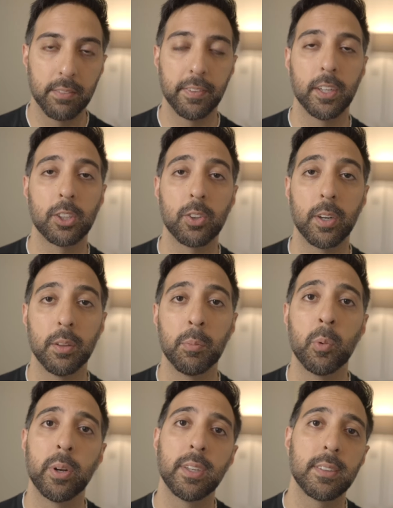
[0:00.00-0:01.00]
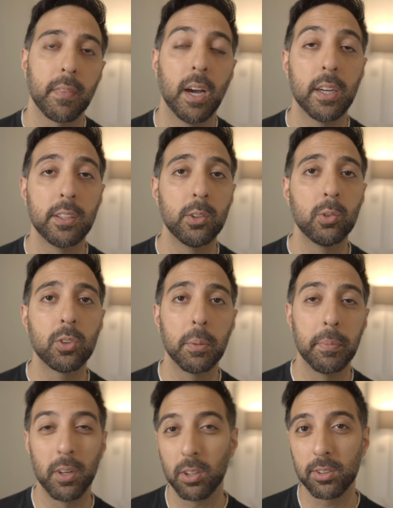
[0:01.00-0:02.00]
the finasteride in the mornings, I use
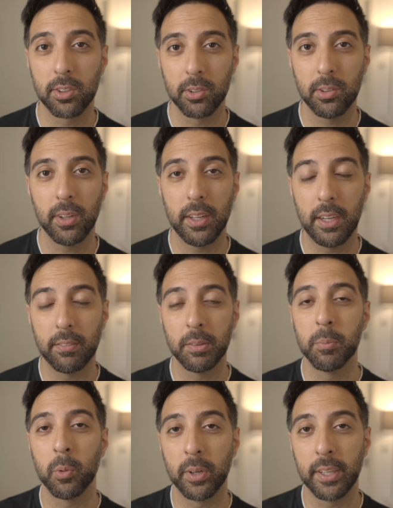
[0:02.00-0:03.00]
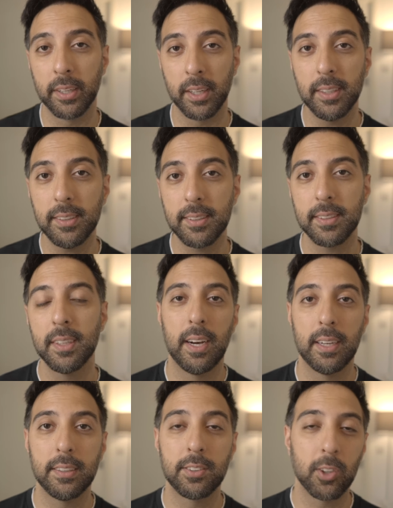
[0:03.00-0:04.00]
Minoxidil every morning and night.
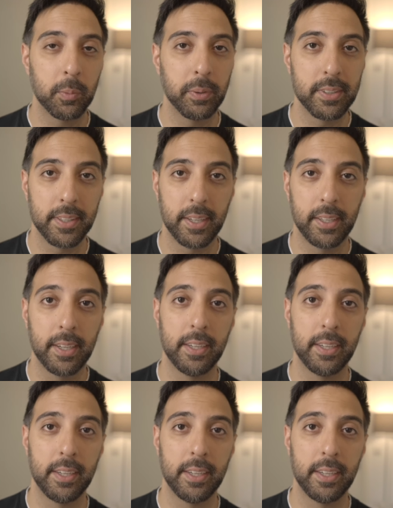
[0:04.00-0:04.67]
I start my day